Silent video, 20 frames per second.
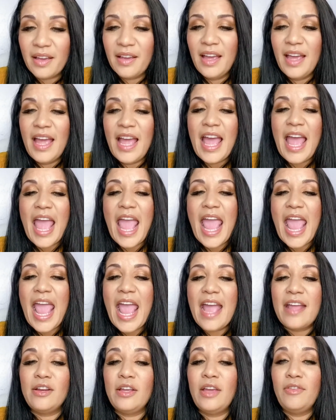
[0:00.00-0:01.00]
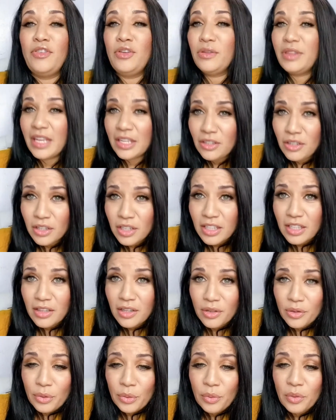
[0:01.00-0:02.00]
And if you think you're going to look
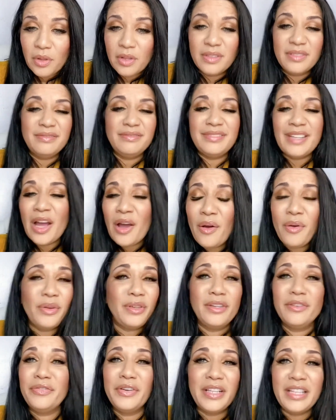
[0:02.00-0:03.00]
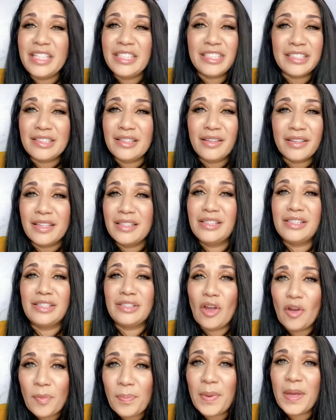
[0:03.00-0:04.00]
cool, no, you're really just looking
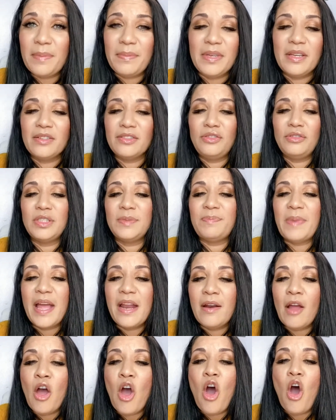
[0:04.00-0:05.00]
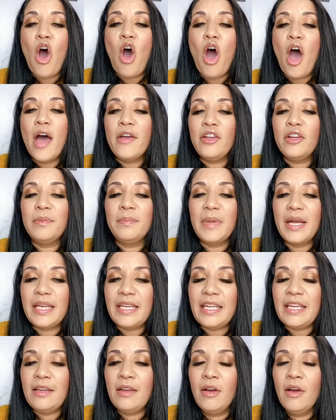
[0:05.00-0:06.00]
stupid because you spent all your money,
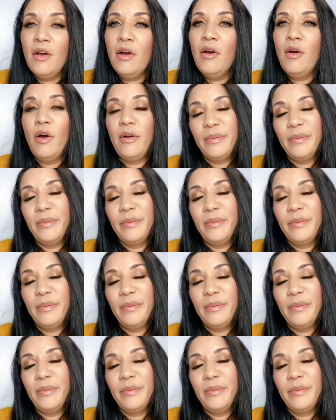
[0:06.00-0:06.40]
or well, not